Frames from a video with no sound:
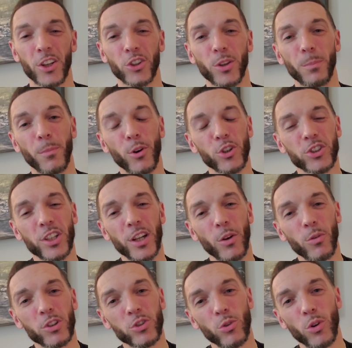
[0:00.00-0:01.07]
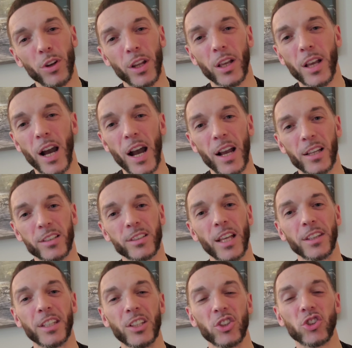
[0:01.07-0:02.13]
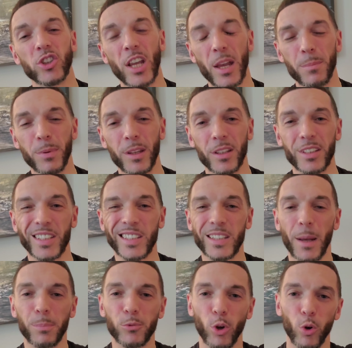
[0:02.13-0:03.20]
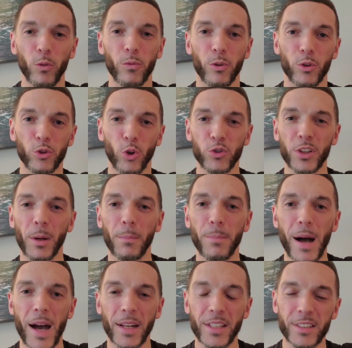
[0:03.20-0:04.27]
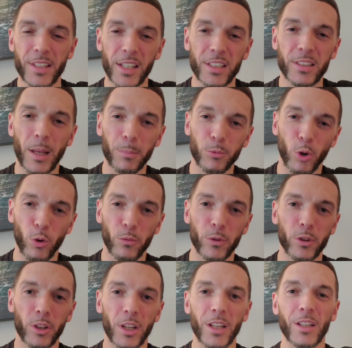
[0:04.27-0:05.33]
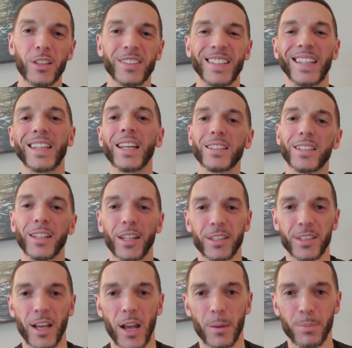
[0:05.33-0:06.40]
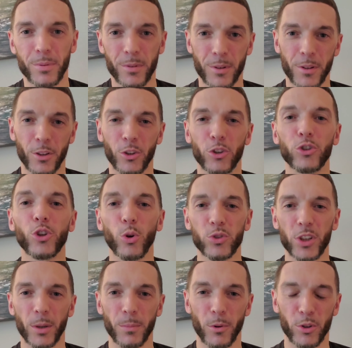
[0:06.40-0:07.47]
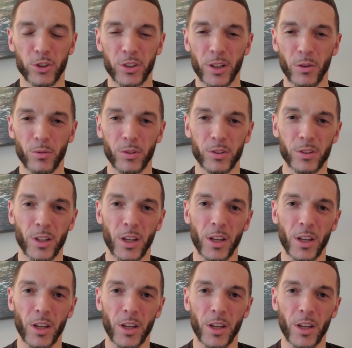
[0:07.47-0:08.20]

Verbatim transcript: The mercenaries are all the guys that these champions stepped over. Those are the bodies they stepped over to get to the top. Those are the mercenaries.